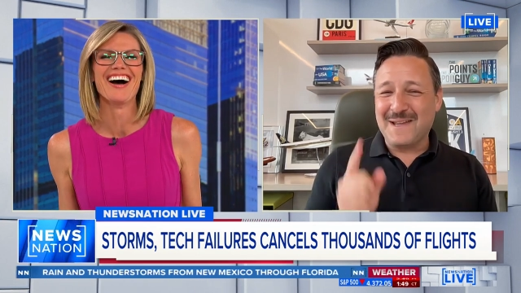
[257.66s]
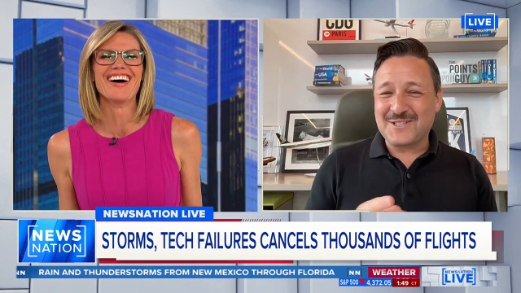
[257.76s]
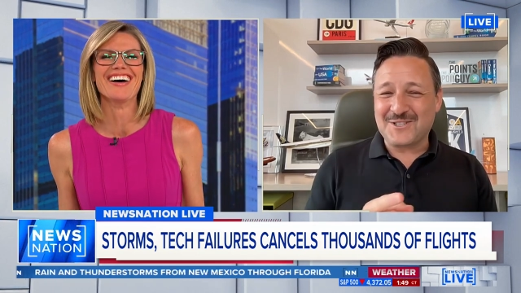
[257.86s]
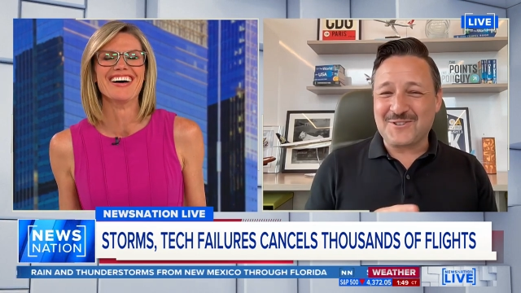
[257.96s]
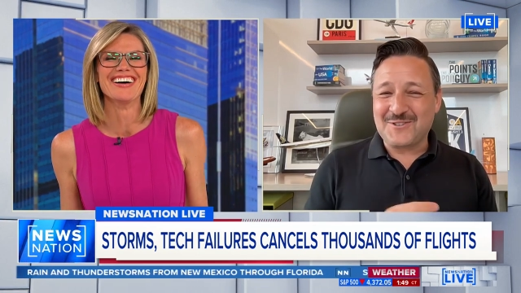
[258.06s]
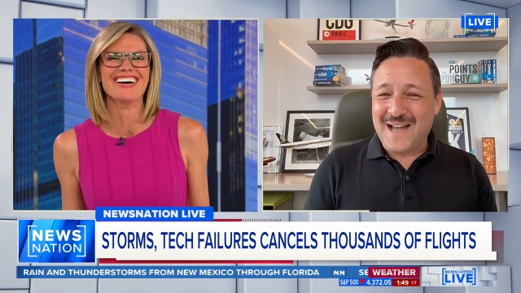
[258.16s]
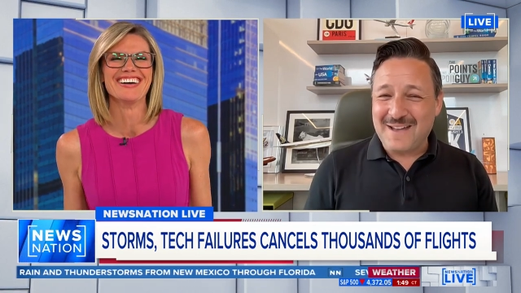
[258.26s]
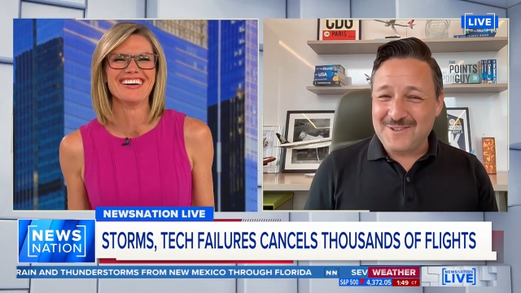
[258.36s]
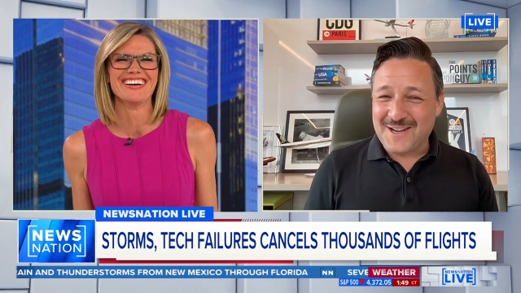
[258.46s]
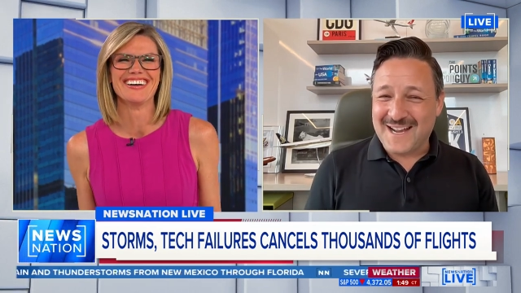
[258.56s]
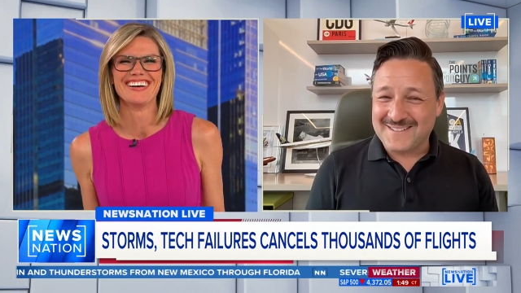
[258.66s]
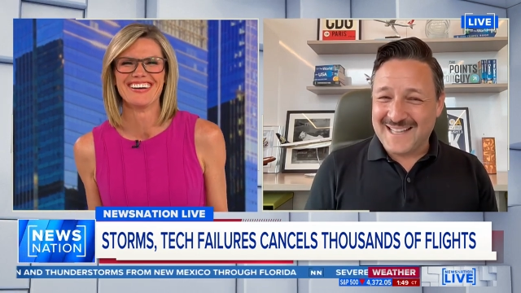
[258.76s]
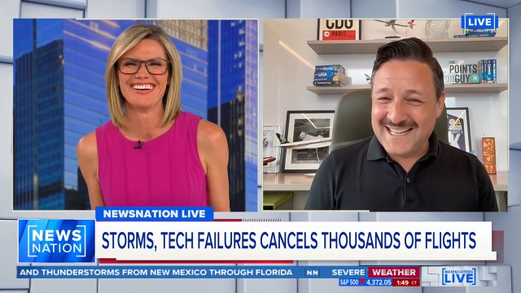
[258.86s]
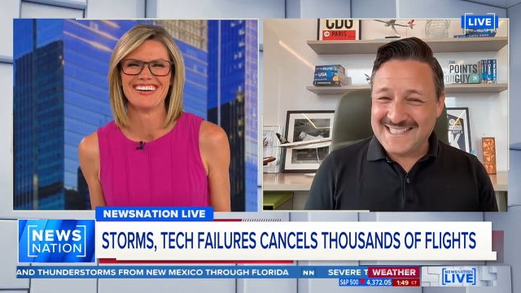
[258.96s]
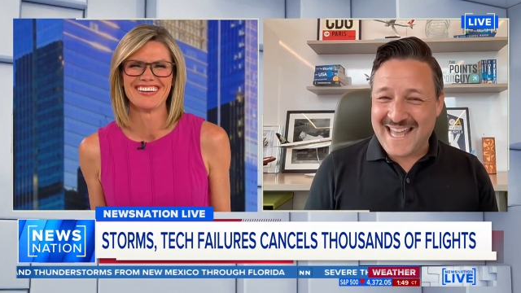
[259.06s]
Speaker 1: Make sure you have your
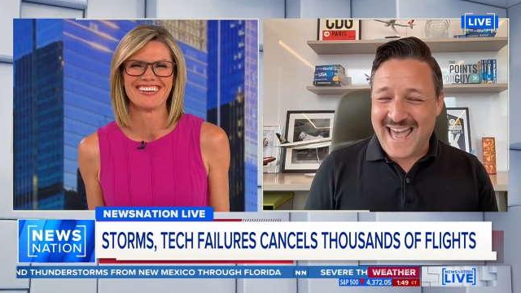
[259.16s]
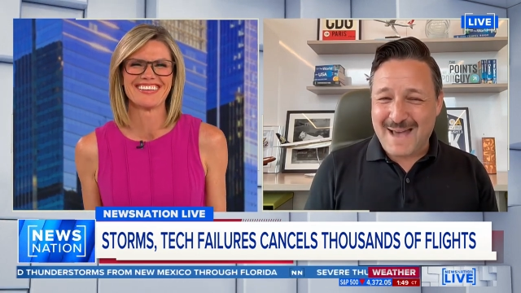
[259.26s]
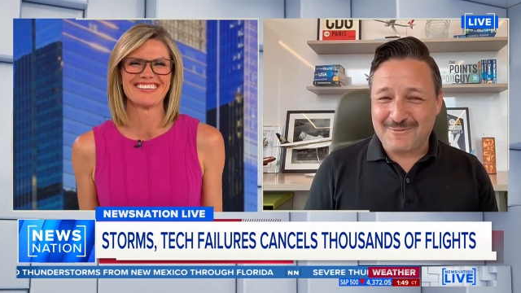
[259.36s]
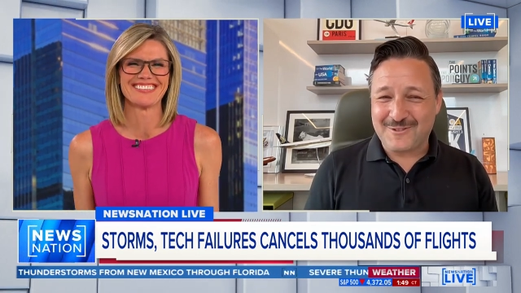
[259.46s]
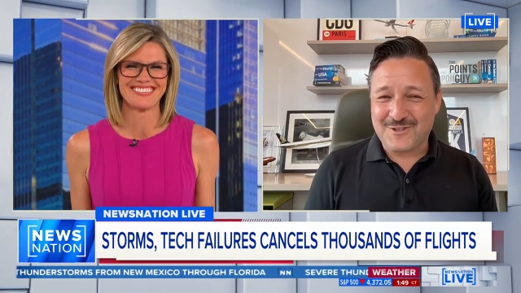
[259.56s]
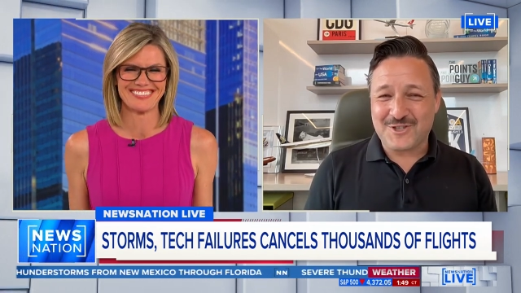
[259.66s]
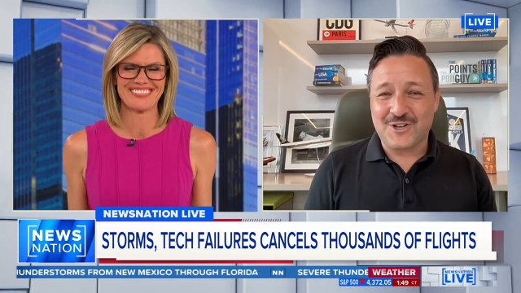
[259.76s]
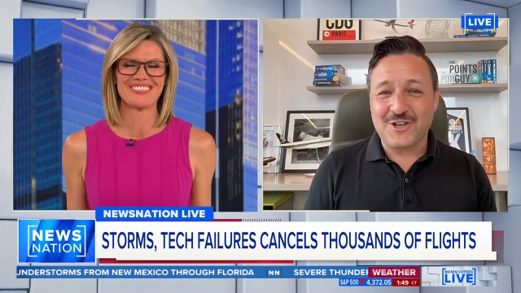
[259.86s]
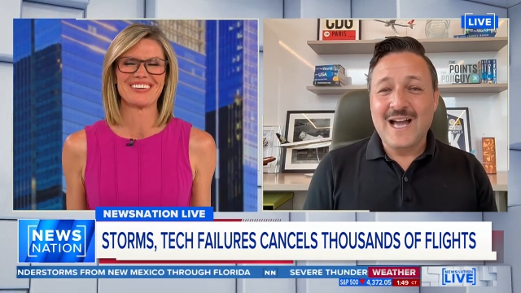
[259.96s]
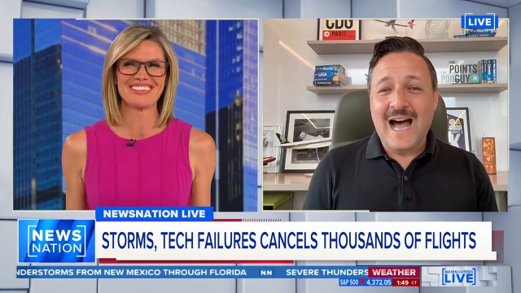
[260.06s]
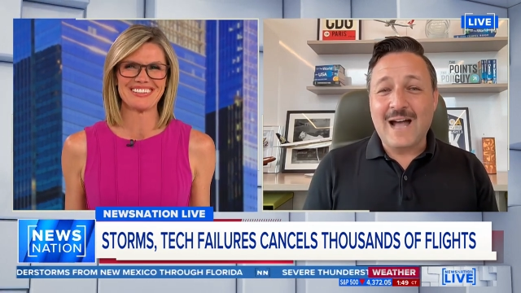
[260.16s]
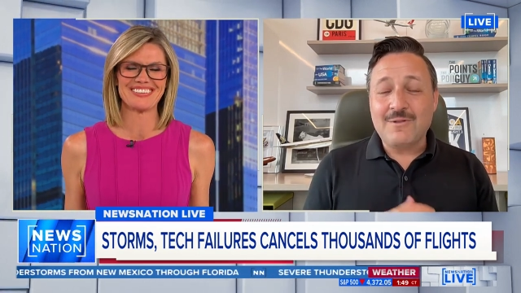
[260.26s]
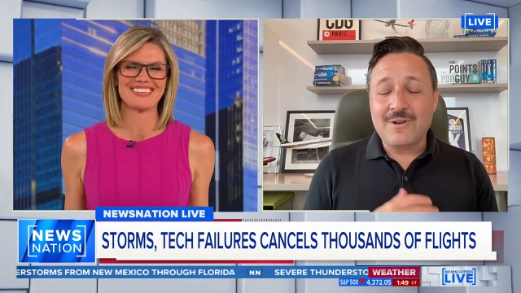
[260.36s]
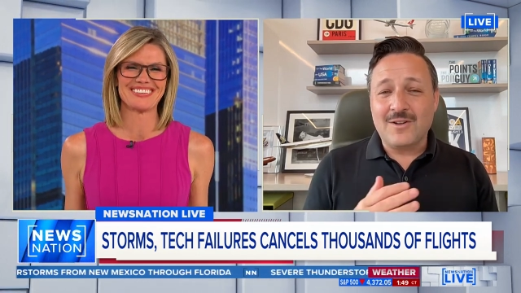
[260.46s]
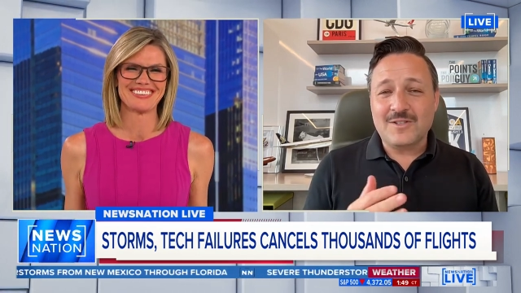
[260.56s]
airlines app for sure.
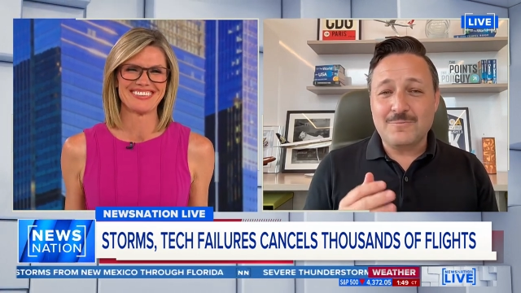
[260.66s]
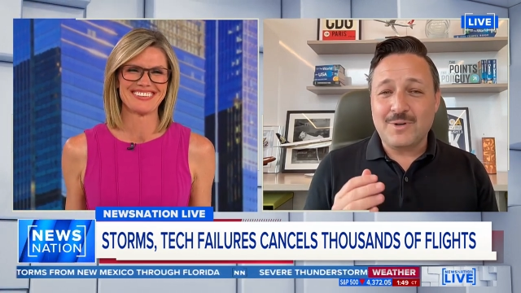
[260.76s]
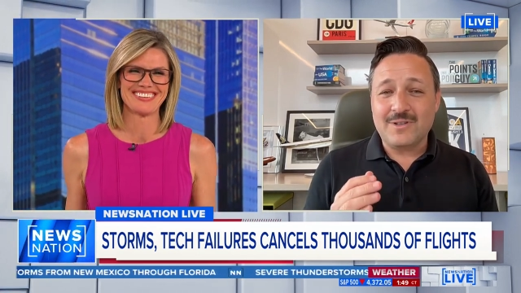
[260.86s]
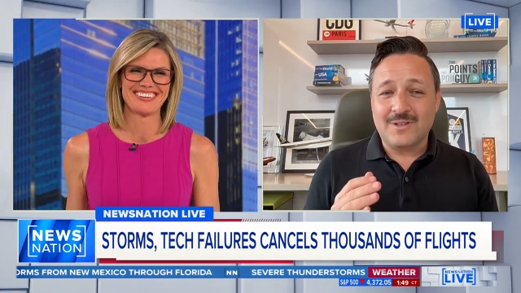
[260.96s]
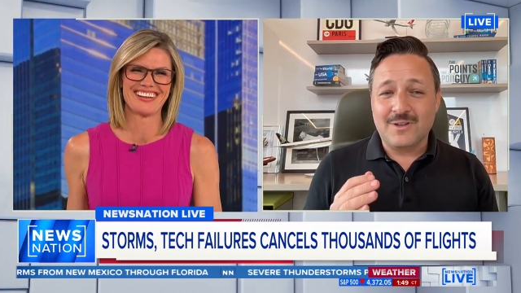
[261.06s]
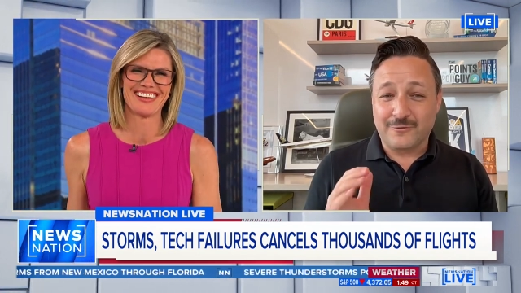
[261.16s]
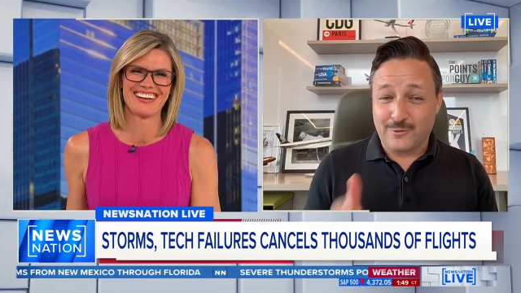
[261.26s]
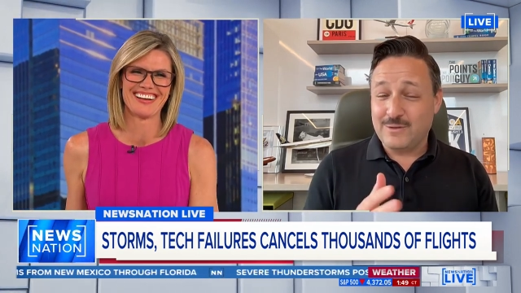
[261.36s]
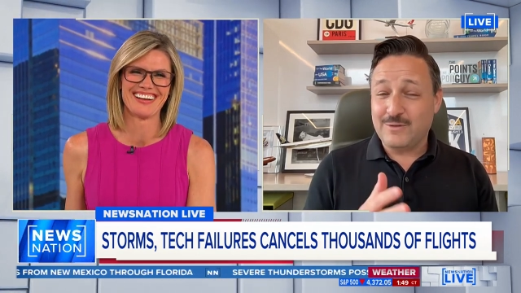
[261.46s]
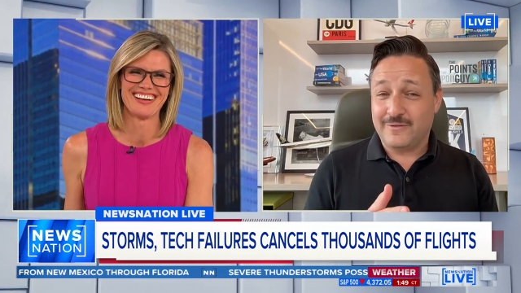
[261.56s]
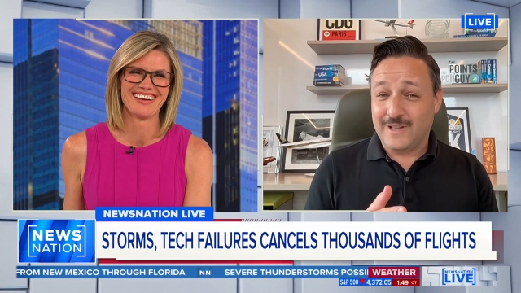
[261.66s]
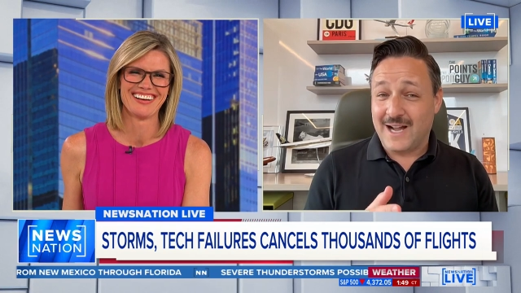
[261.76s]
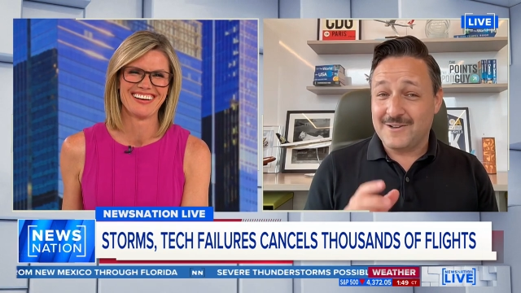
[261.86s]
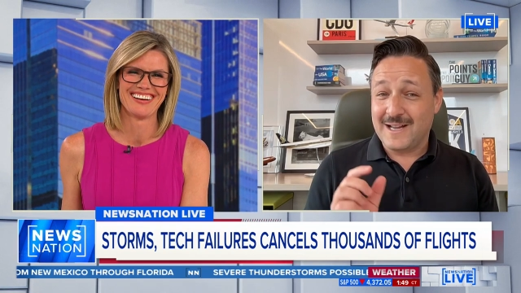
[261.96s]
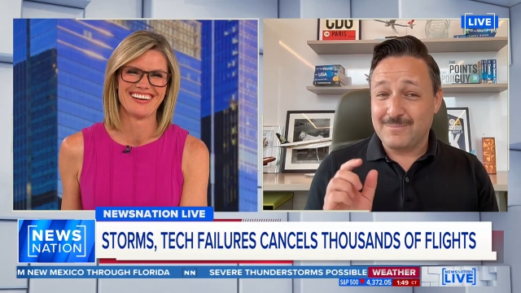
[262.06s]
I would also your frequent
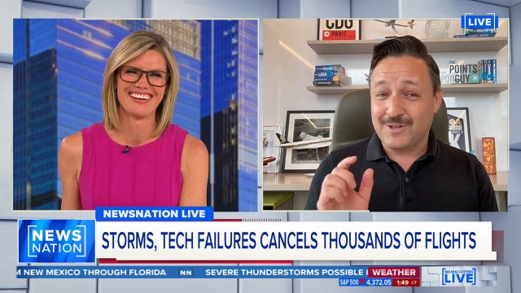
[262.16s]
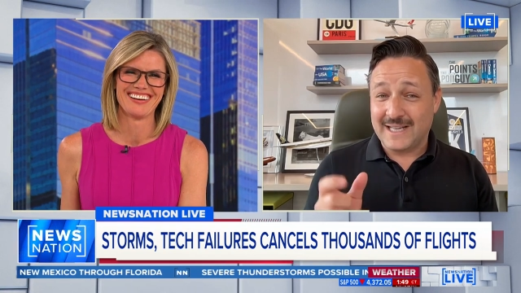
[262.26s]
flyer number